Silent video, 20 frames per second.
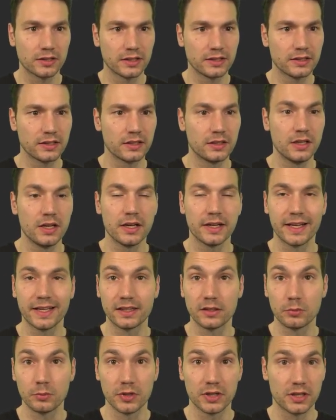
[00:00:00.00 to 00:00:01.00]
and then
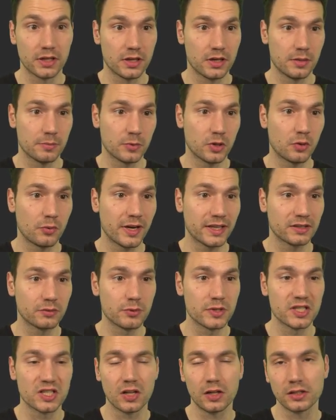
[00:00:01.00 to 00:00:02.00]
get the correct
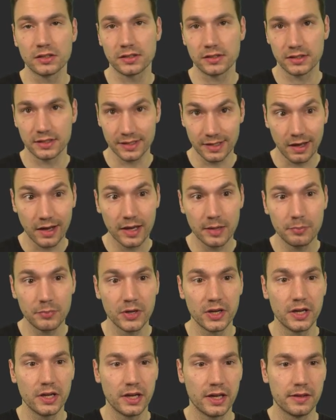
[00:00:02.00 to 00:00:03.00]
result type
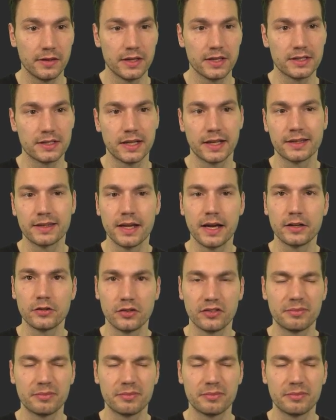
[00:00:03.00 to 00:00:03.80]
and things like that.